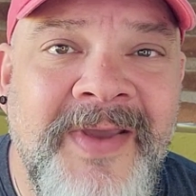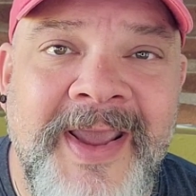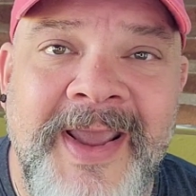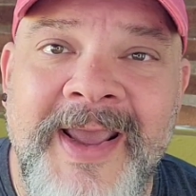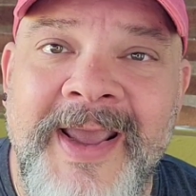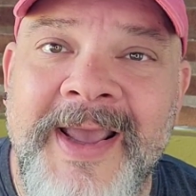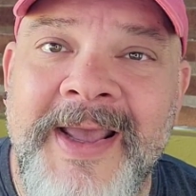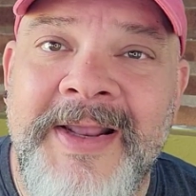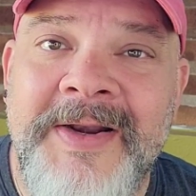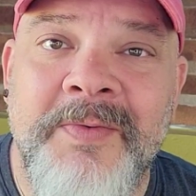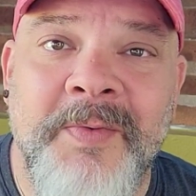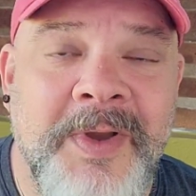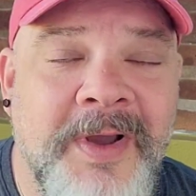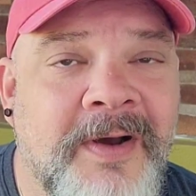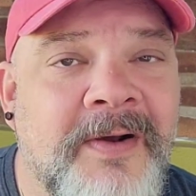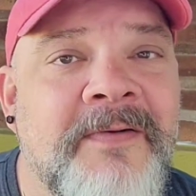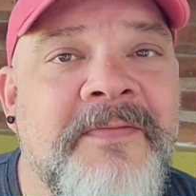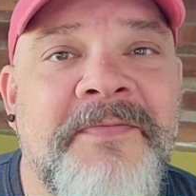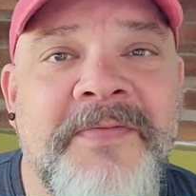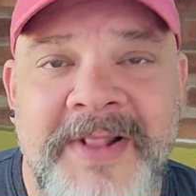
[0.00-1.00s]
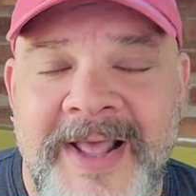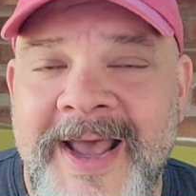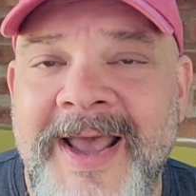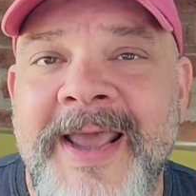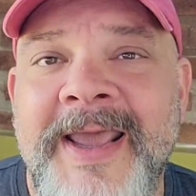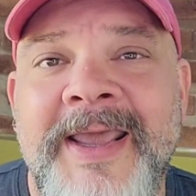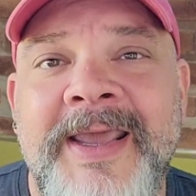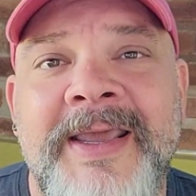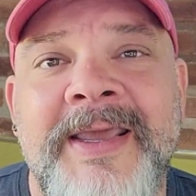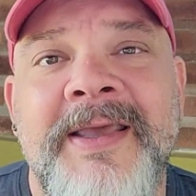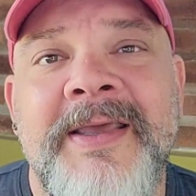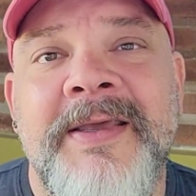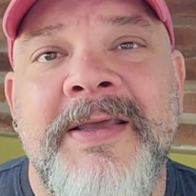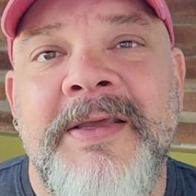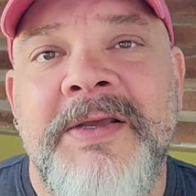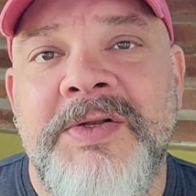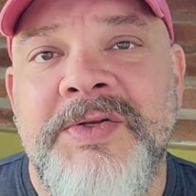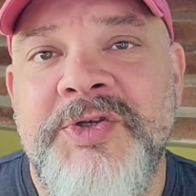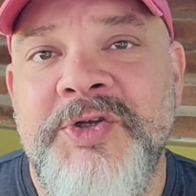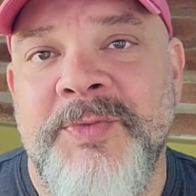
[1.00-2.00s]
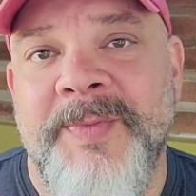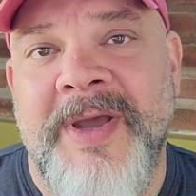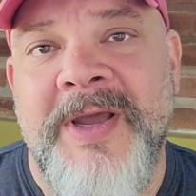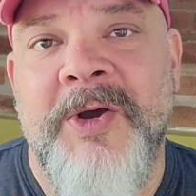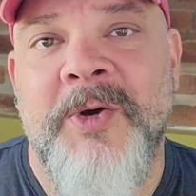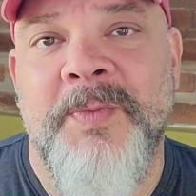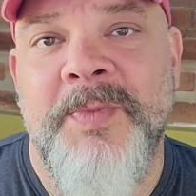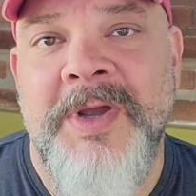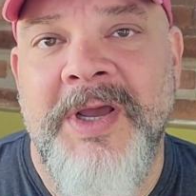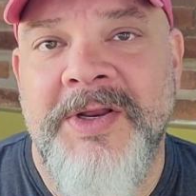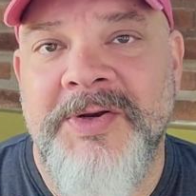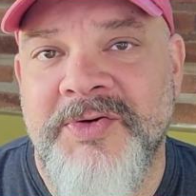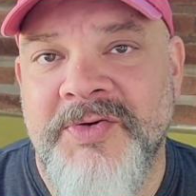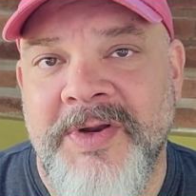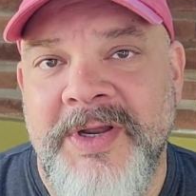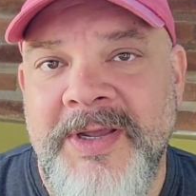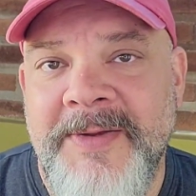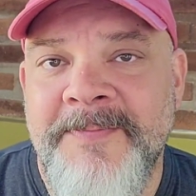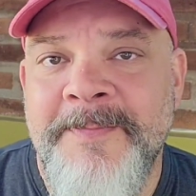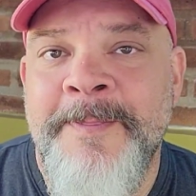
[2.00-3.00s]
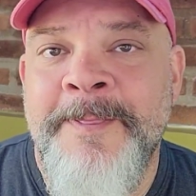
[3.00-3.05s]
and we are flying to my home country.